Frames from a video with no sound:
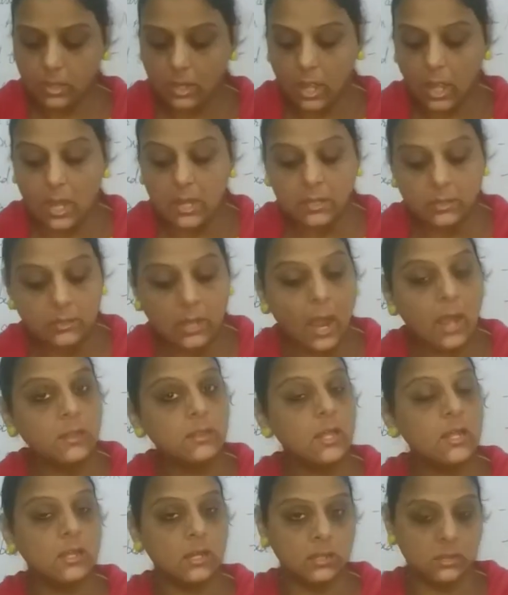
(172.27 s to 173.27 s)
and
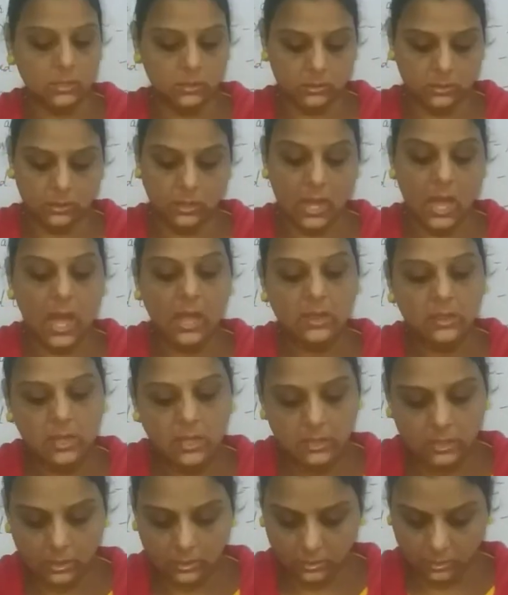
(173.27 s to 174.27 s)
then another, and
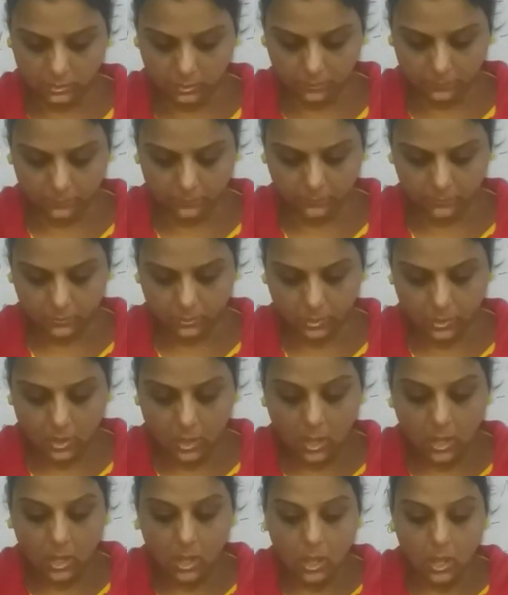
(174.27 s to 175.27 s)
then another,
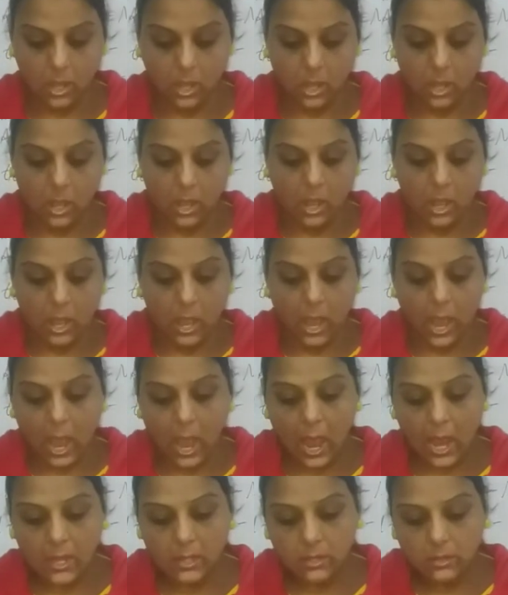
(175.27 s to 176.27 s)

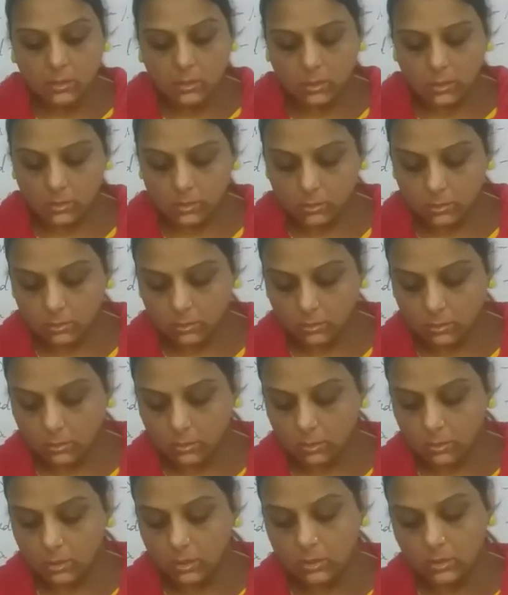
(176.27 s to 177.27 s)
and
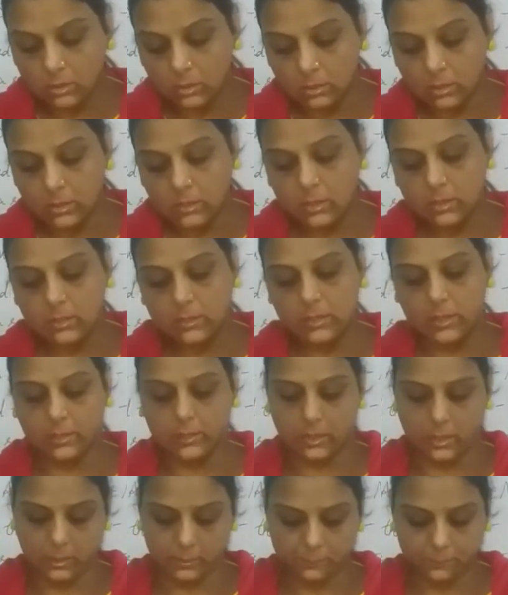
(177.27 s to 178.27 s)
turned
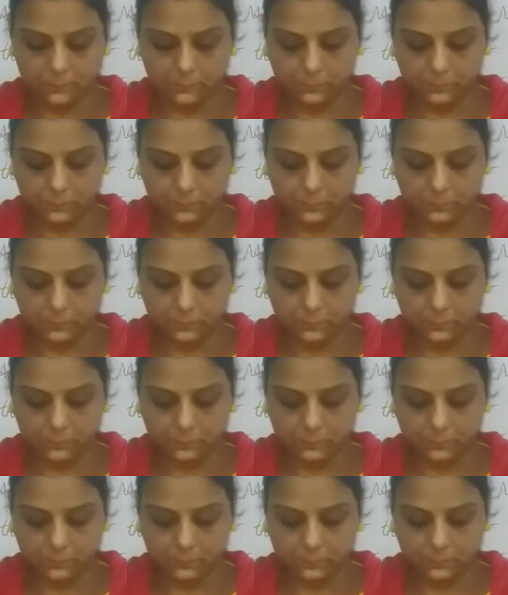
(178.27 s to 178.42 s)
glidly.